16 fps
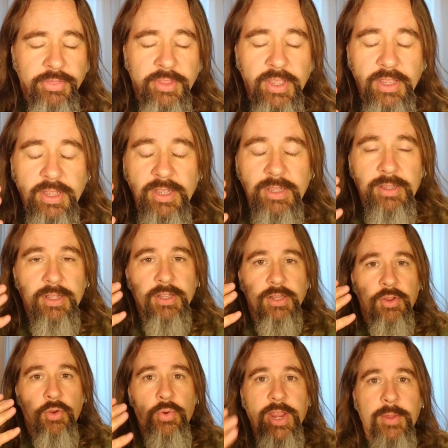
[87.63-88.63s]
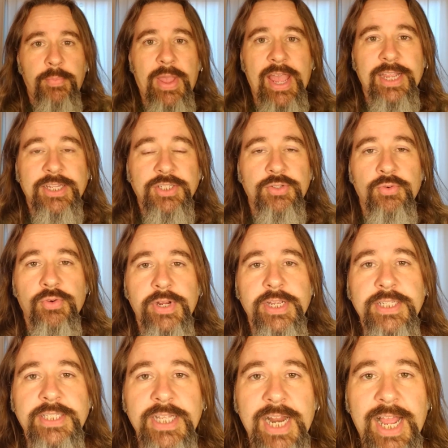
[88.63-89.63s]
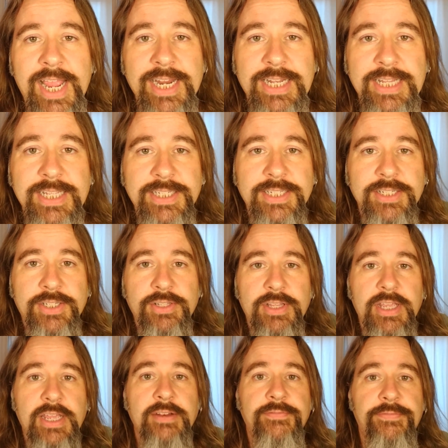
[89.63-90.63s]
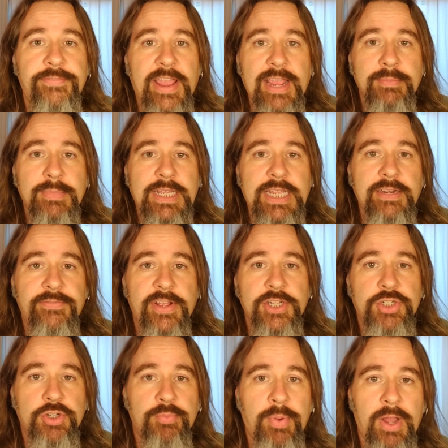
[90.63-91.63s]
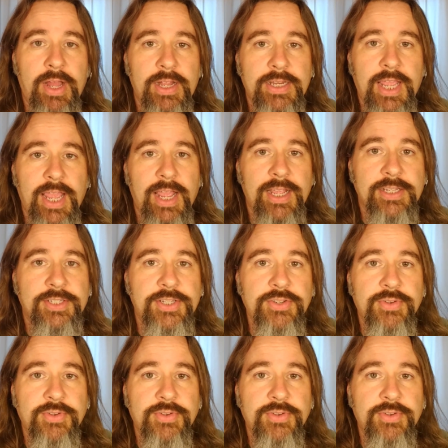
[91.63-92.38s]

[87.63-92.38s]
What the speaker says: the quick backstory is that I had listened to the Family Adventure podcast.